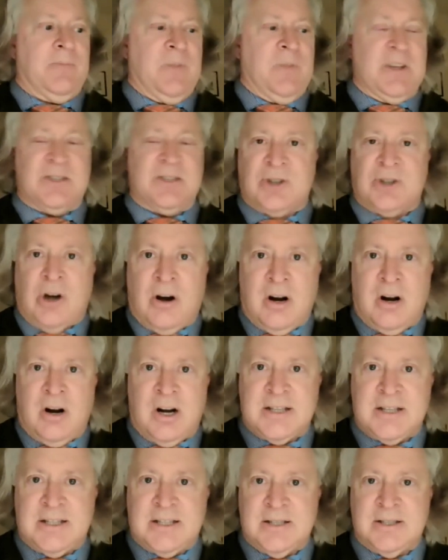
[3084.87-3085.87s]
This
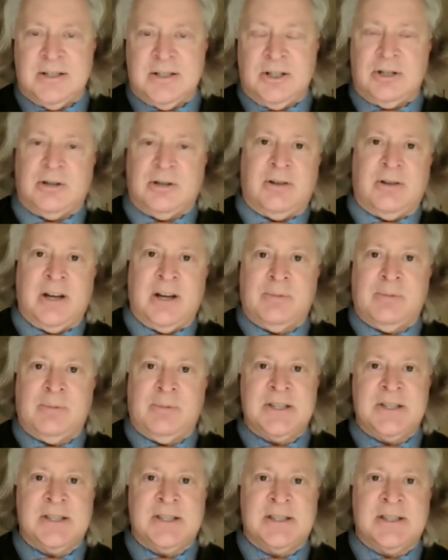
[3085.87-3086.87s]
Taurus is
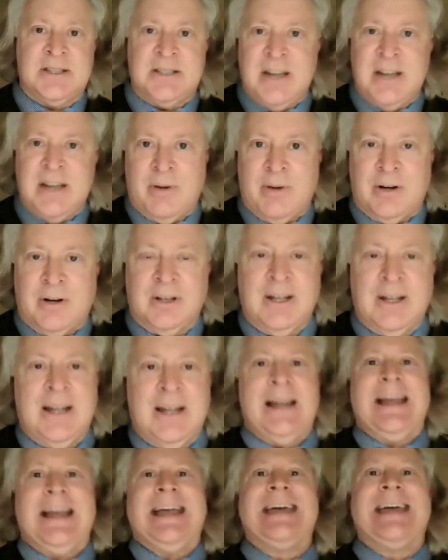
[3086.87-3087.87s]
incredibly stubborn.
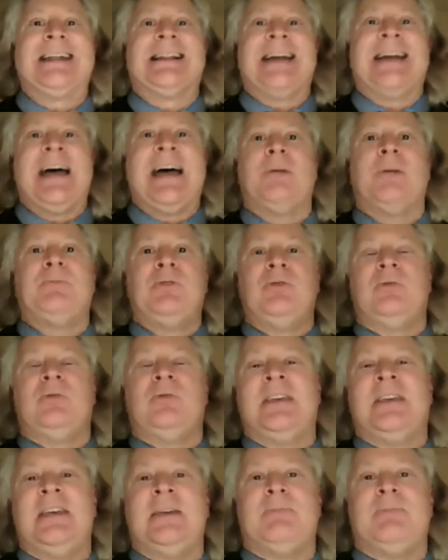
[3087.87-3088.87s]
It'll help you
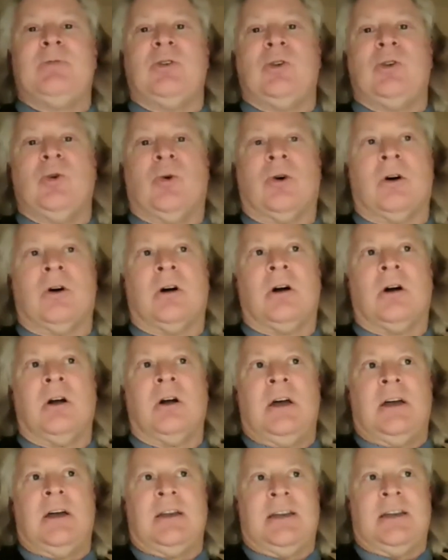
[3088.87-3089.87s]
keep your
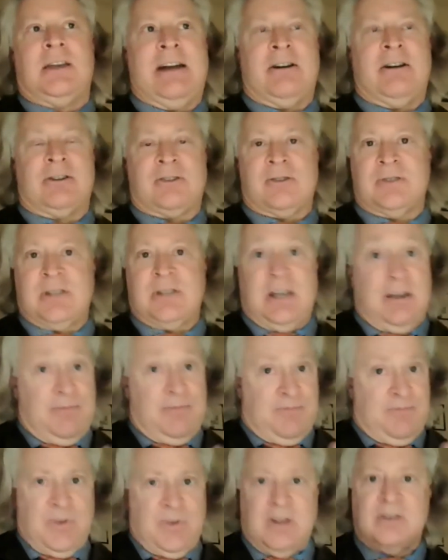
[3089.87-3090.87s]
characters.
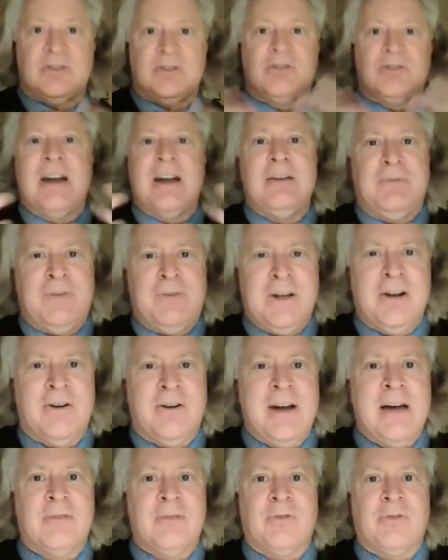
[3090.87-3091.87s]
Try to
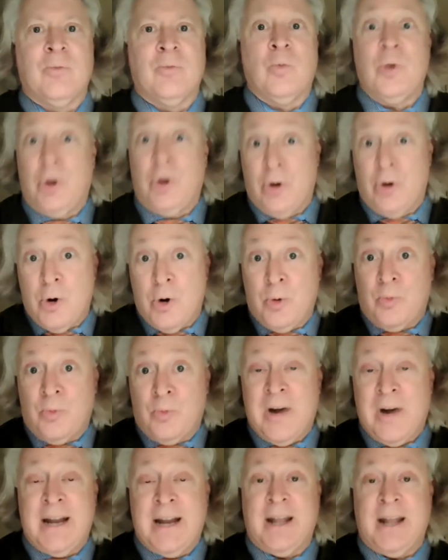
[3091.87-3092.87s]
figure out from your own
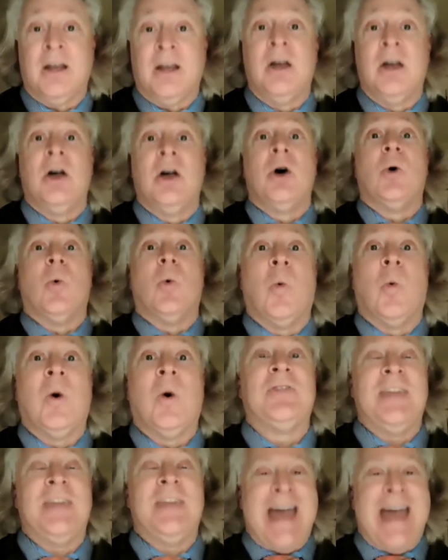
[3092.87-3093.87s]
writing
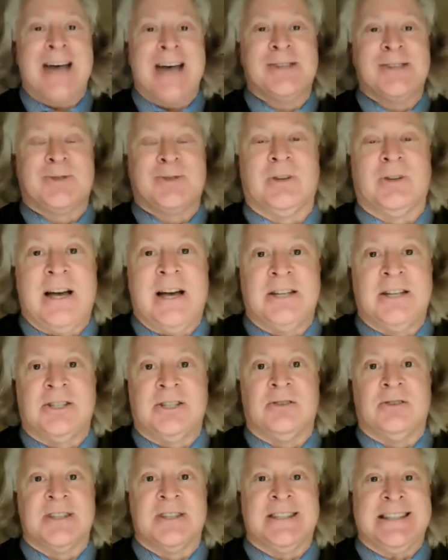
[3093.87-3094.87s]
what the
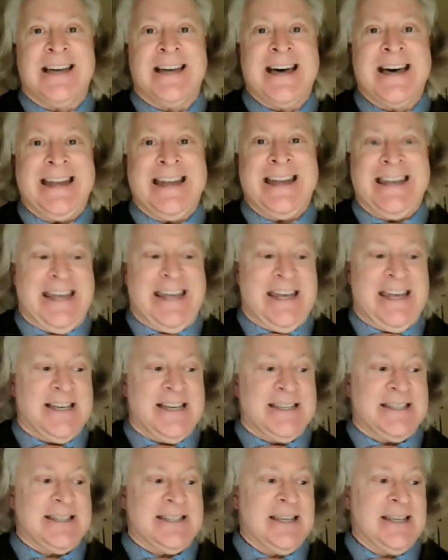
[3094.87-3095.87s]
astrological sign
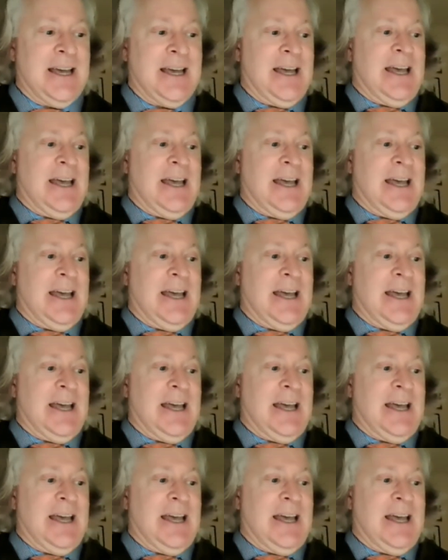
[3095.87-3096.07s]
is